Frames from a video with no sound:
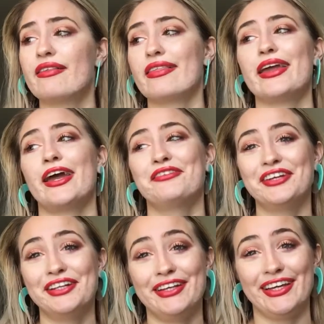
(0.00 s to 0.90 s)
Like, I
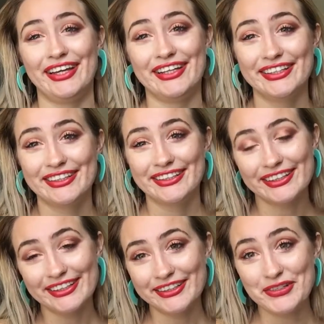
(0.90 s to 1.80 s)
really
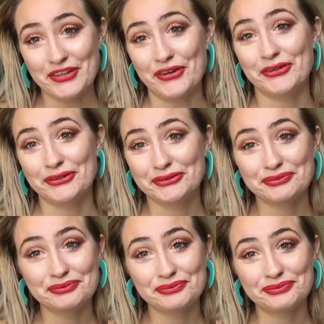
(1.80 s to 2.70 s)
don't
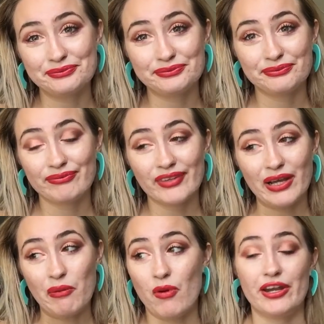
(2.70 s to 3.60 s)

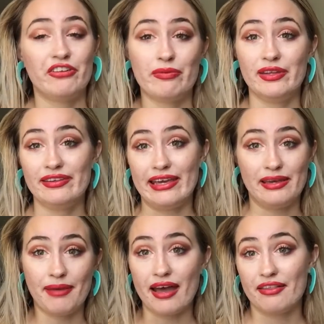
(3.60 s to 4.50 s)
want to just be taking
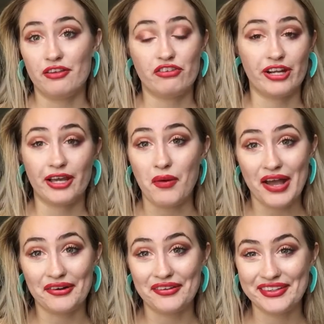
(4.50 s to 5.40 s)
baths and drinking
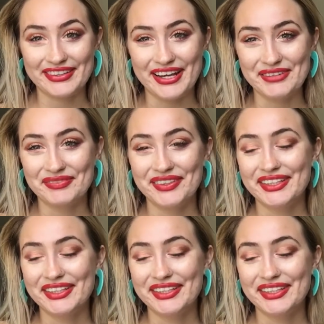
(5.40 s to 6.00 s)
wine all the time.